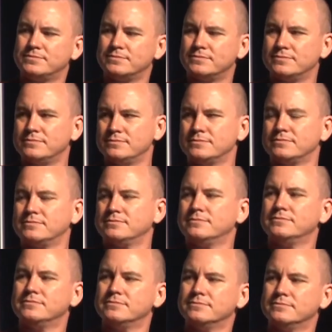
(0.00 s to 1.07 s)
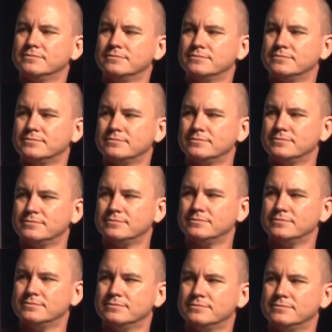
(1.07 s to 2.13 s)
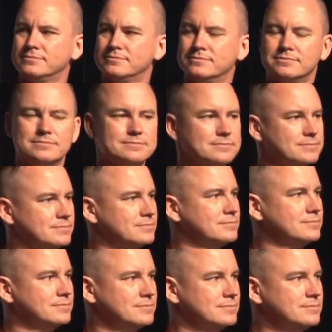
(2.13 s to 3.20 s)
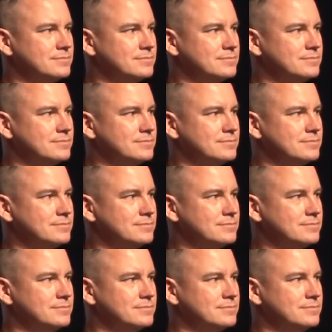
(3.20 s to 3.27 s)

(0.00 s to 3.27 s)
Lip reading: This person isn't speaking.